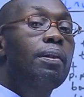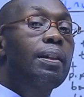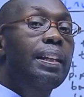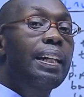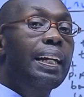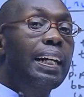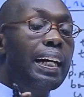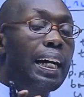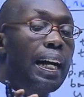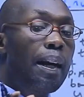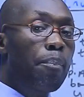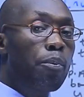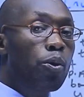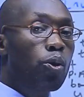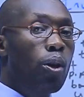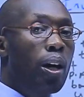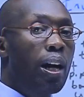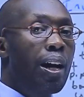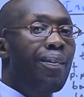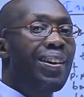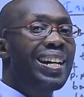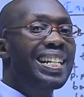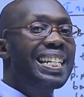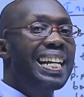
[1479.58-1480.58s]
the cap to
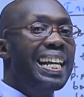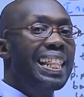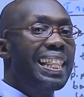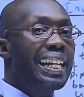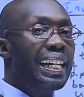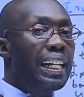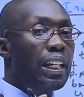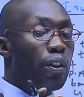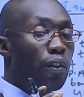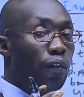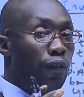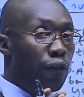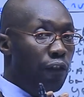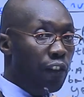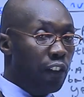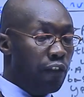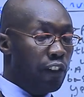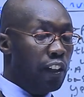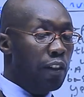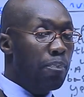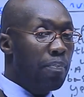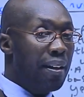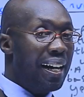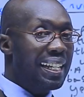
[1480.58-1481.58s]
allowance at the rate of
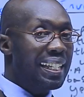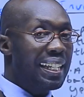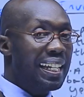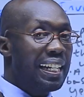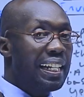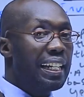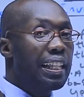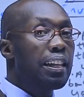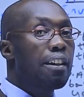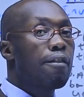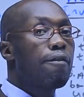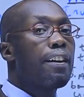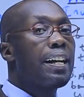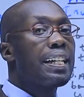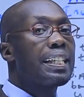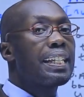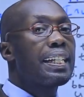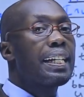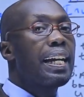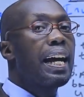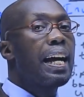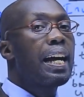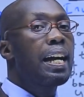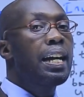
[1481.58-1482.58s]
50% in the first
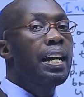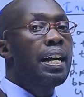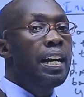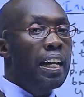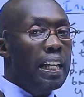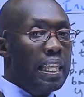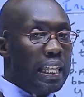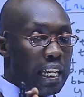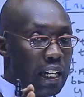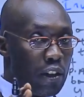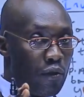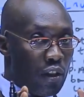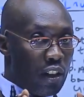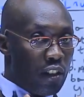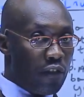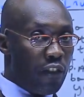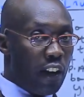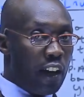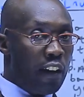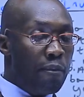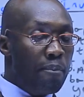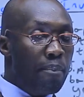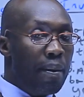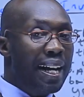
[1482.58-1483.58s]
year, then
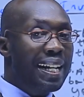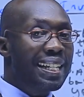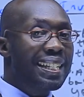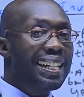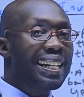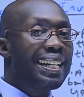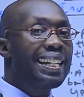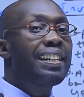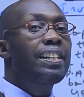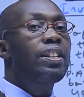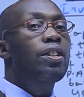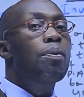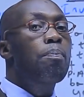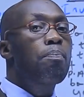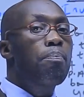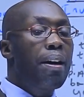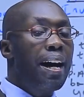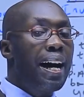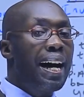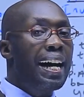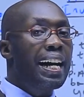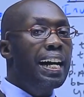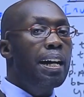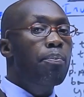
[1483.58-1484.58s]
25% per
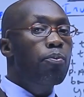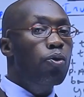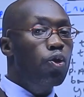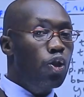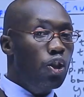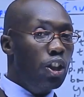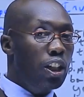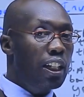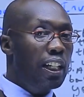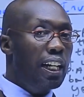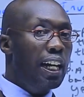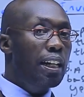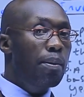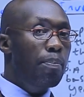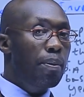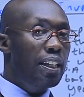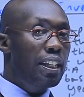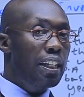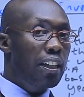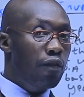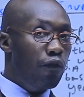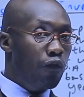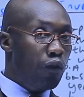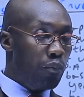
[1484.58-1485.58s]
annum straight line
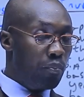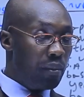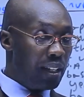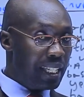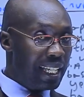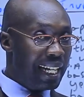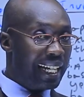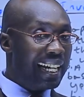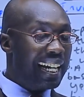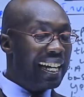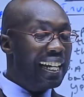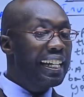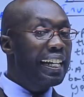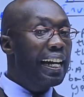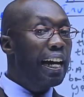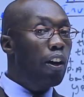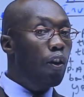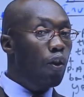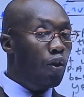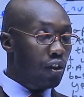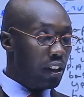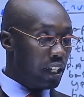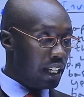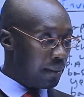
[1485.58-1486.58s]
basis from the second year
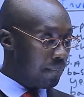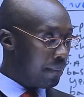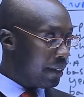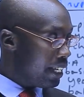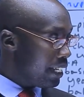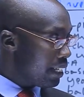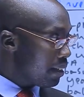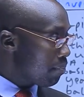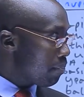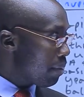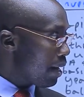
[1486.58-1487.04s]
on the remaining